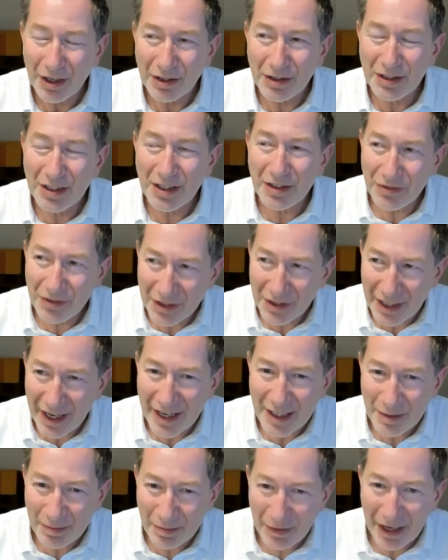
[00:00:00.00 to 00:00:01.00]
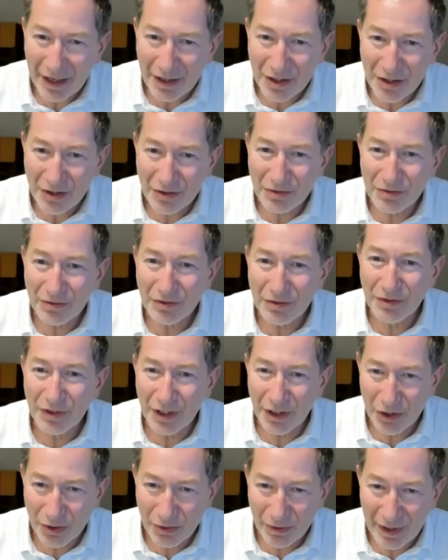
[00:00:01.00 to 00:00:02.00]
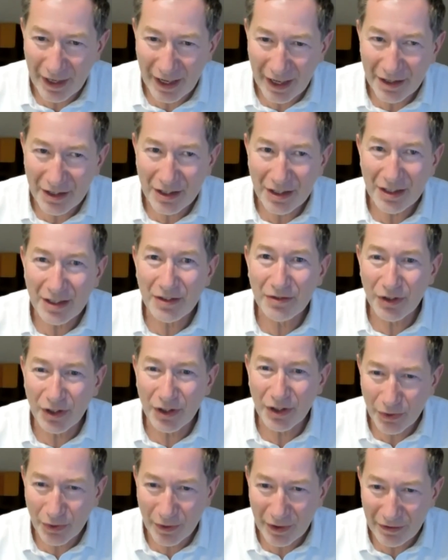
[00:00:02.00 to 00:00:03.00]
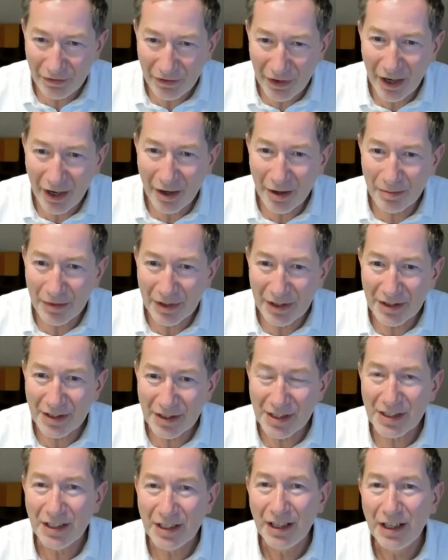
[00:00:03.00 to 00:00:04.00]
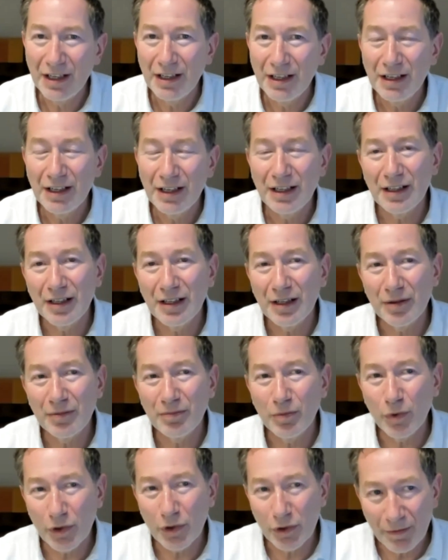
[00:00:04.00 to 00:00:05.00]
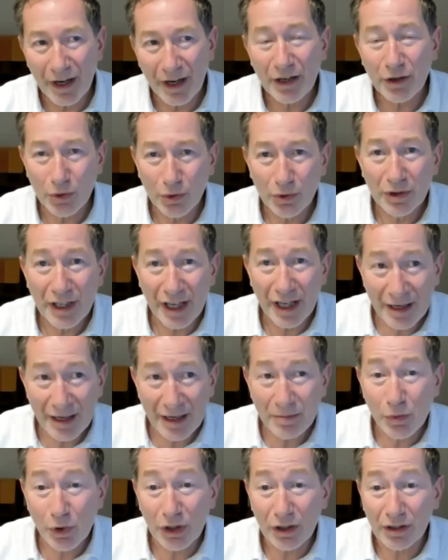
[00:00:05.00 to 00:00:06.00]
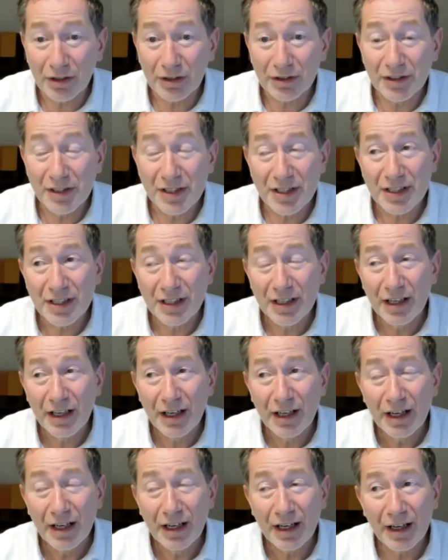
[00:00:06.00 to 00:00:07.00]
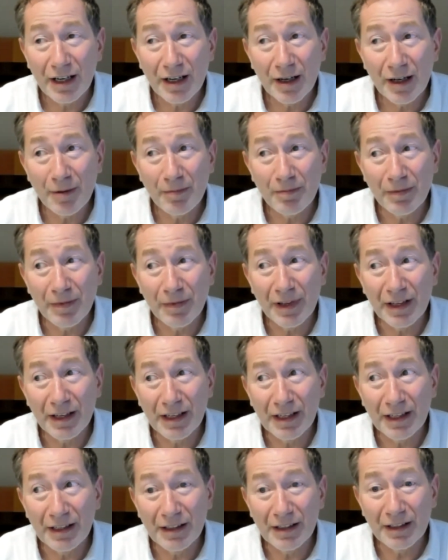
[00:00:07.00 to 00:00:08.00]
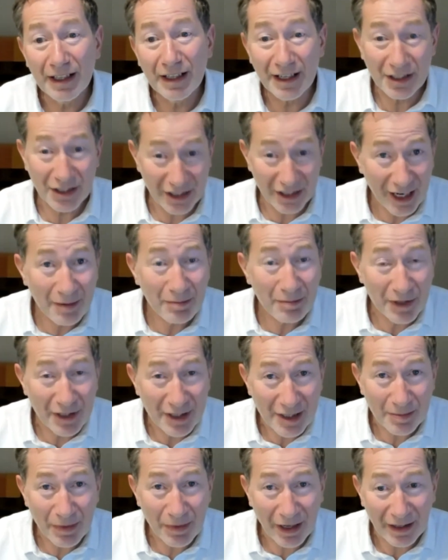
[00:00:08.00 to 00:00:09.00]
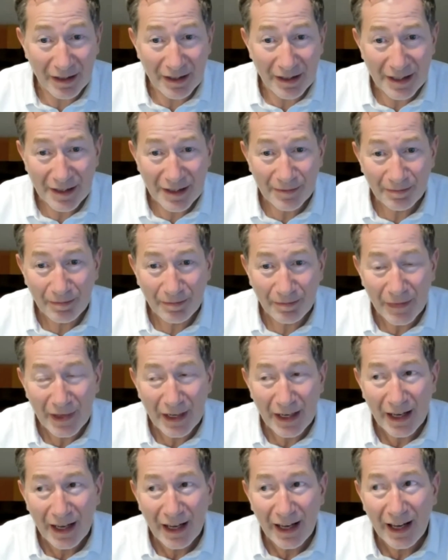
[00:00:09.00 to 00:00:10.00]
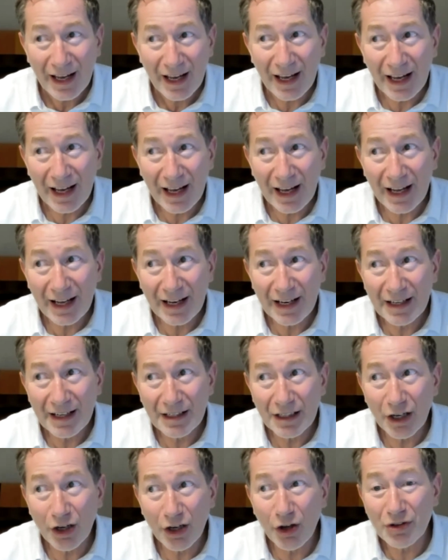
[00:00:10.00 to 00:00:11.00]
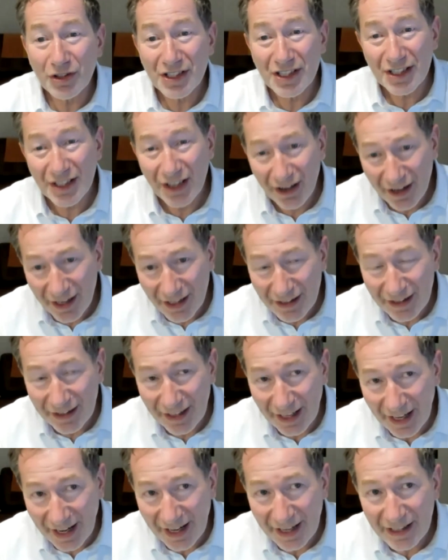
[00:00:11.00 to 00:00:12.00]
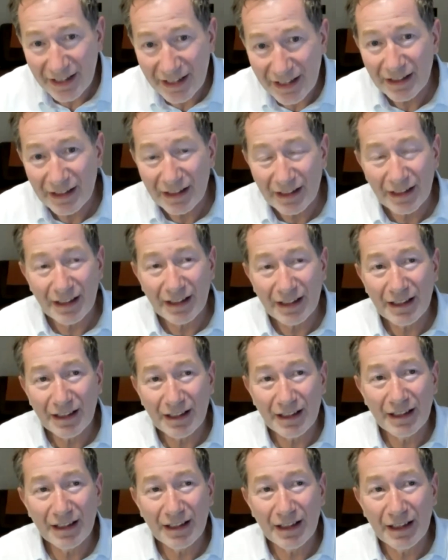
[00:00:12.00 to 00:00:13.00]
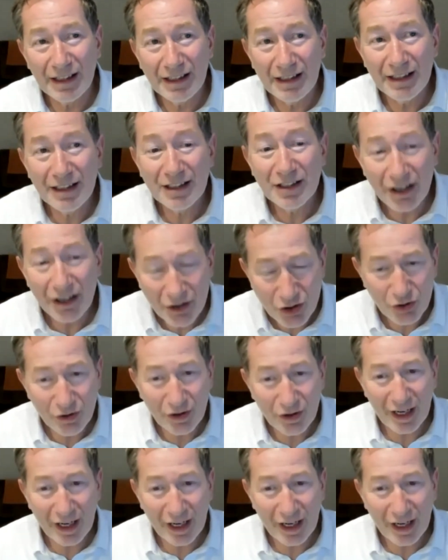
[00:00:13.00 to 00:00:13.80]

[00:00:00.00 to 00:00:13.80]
different aspects of virtual reality, virtual environments, what you might call game worlds, in the entertainment space. And alongside that, in industrial